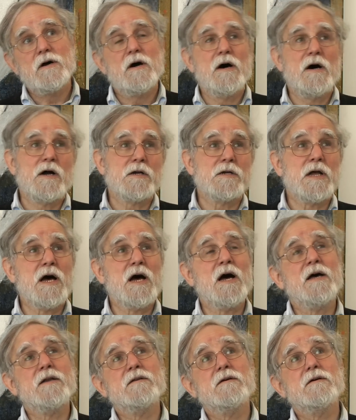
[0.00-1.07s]
or
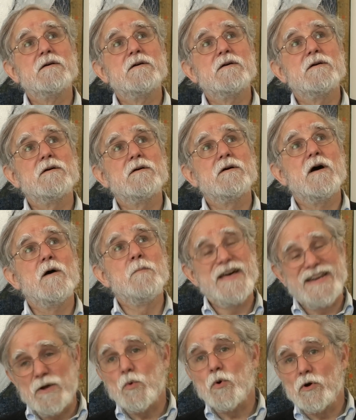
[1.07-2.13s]
not a
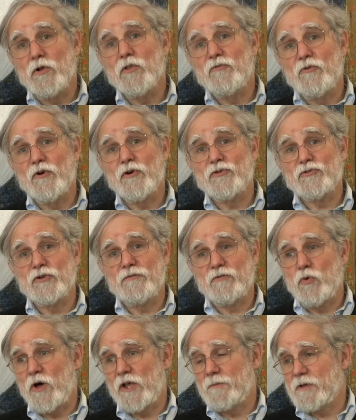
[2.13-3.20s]
many worlds version of
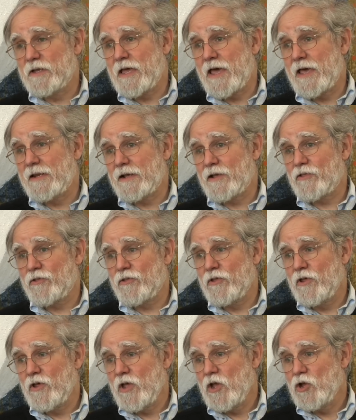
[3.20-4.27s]
quantum mechanics
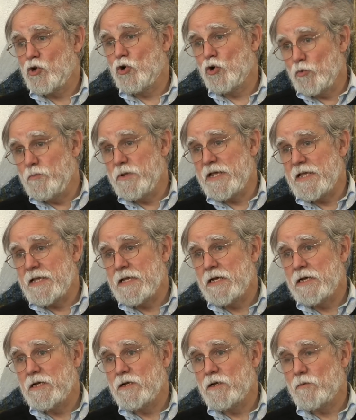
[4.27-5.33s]
could be
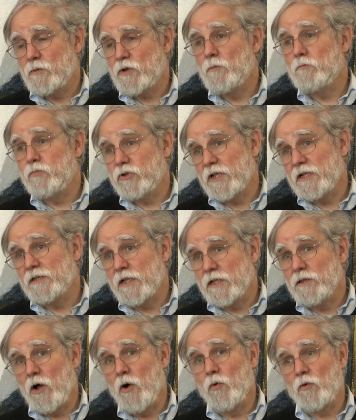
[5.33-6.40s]
completely
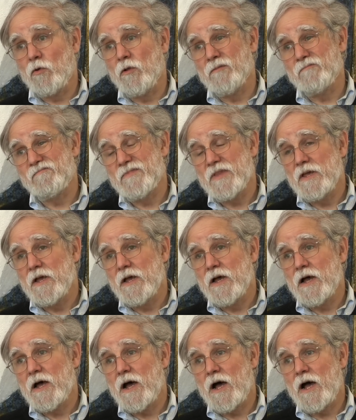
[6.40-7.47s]
local.
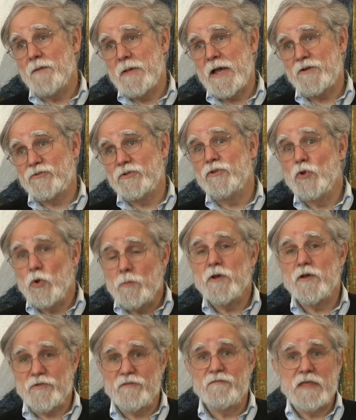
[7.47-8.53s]
I'm actually
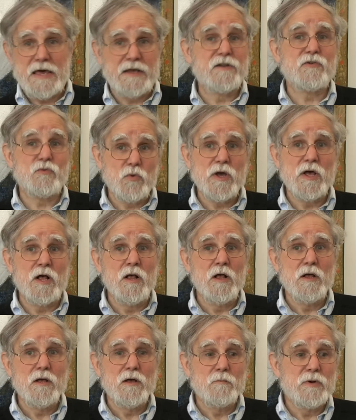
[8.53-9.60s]
dubious of that as well.
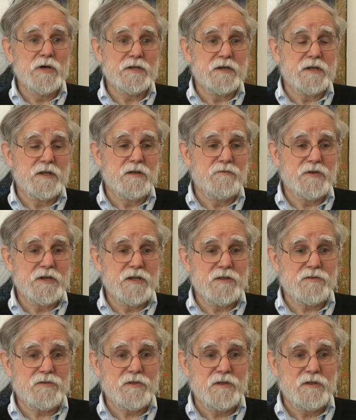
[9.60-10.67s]
But if it
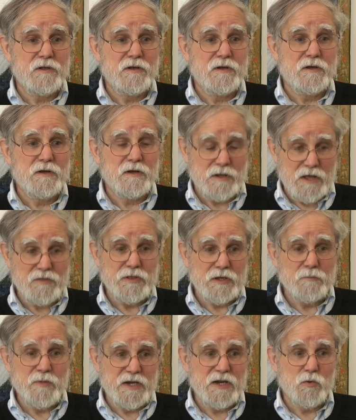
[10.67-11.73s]
is, I think
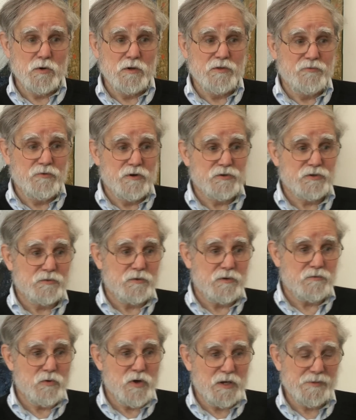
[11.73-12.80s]
a many worlds version
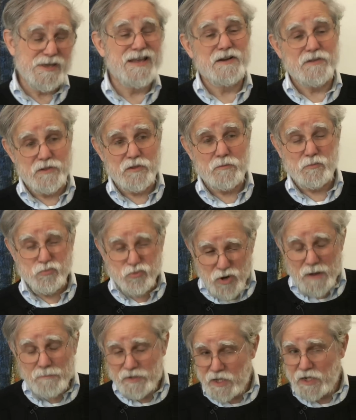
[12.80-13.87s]
of quantum mechanics is
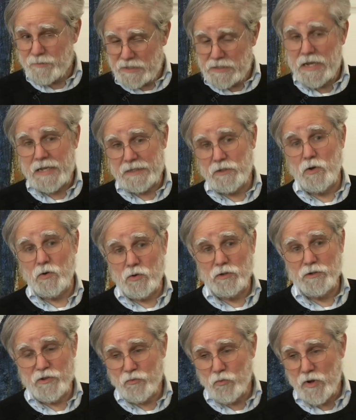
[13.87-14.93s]
probably going to be non
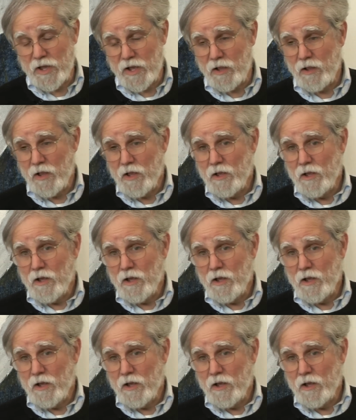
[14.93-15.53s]
local as well.